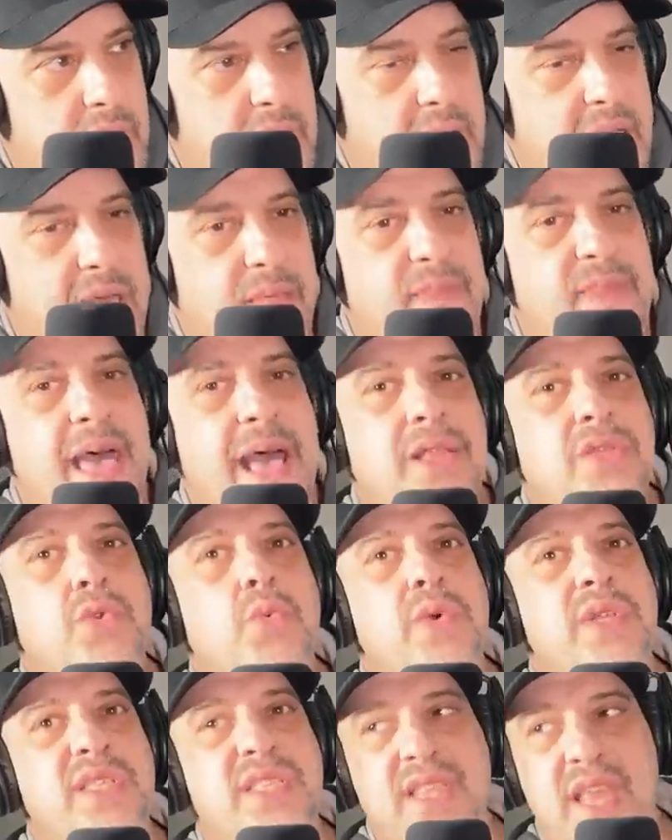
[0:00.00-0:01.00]
And that's
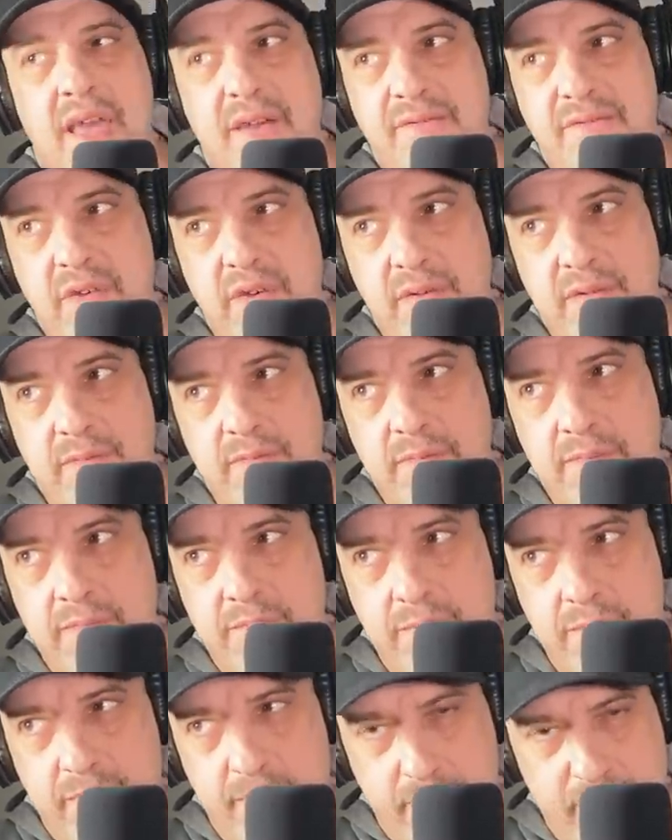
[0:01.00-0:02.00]
when Stanfa
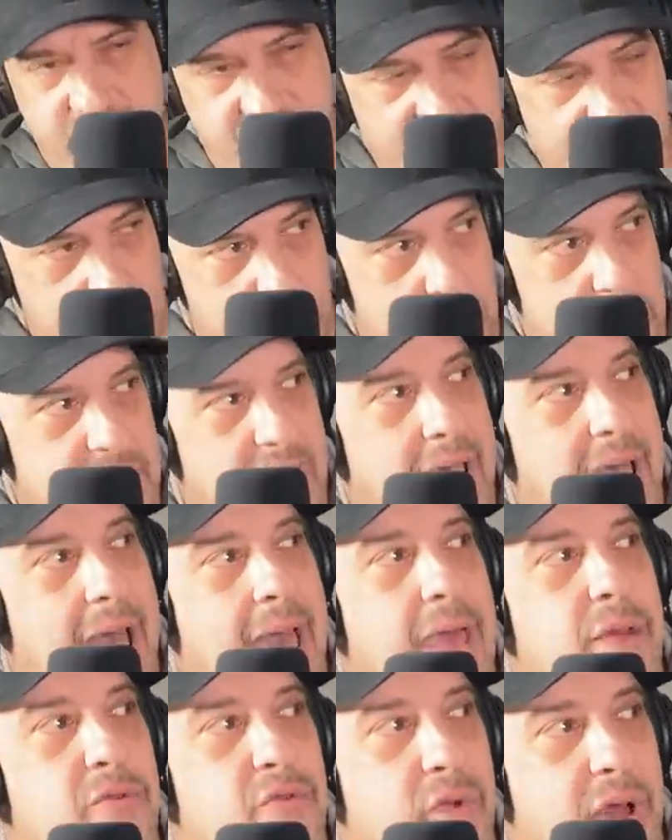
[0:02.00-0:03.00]
figures,
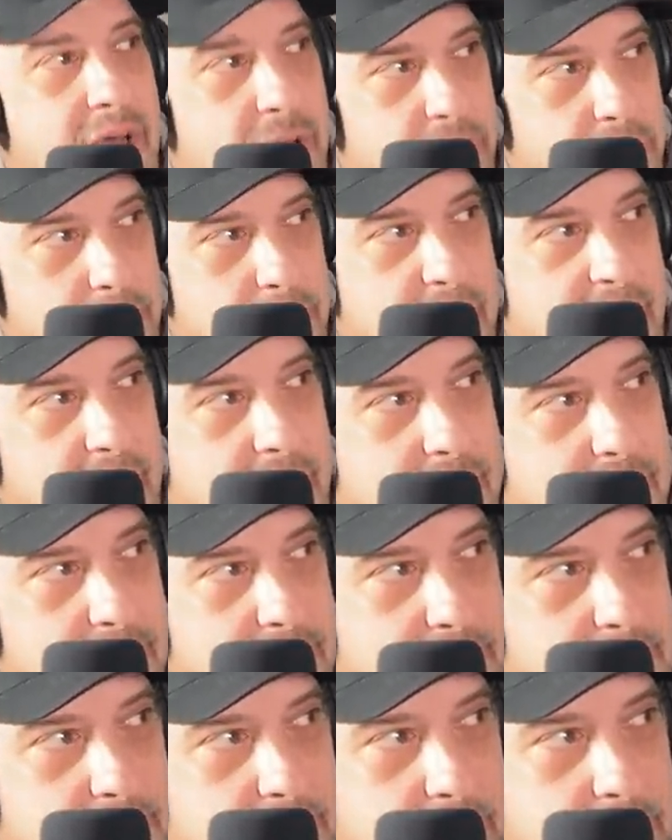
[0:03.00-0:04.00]
I'd rather make
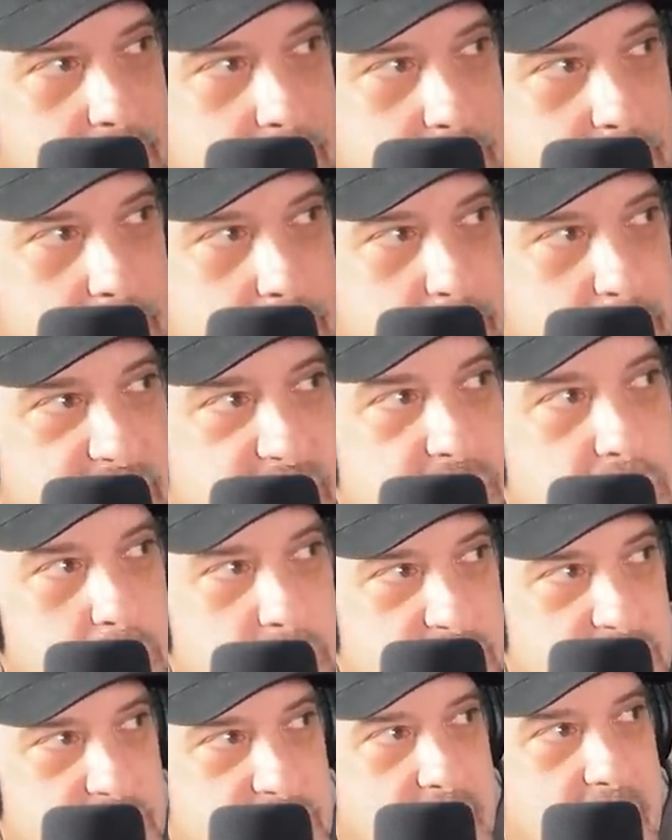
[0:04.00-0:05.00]
peace
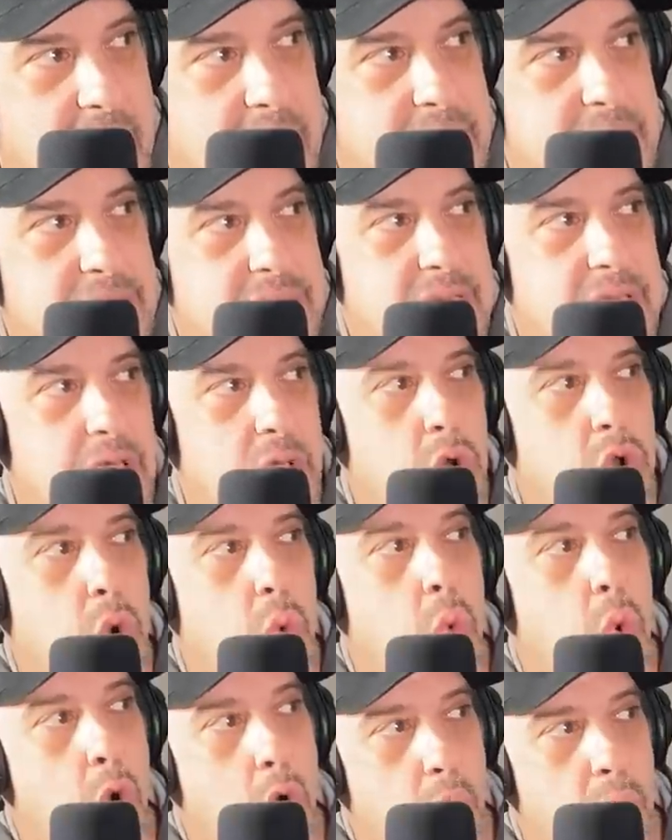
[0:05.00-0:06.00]
with these guys than go to
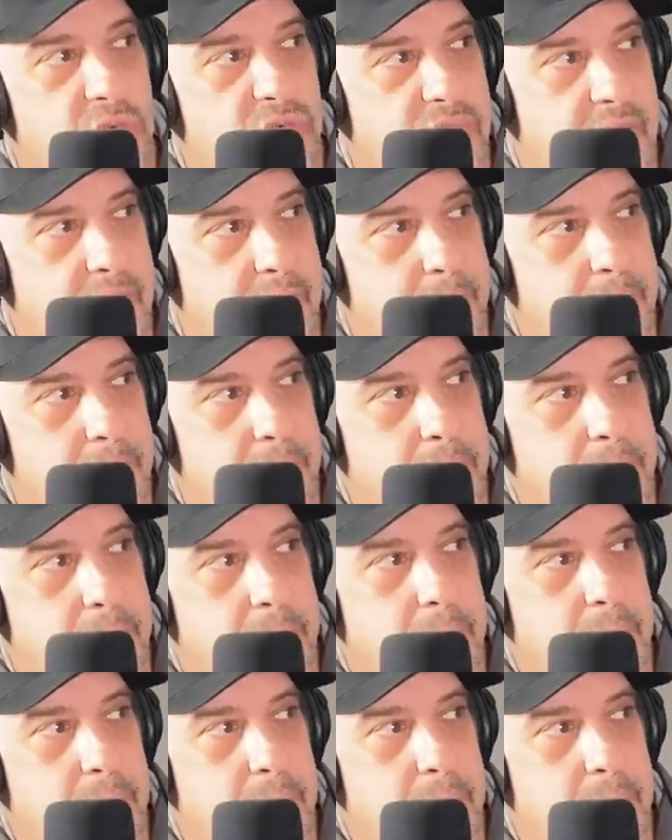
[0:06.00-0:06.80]
war with them.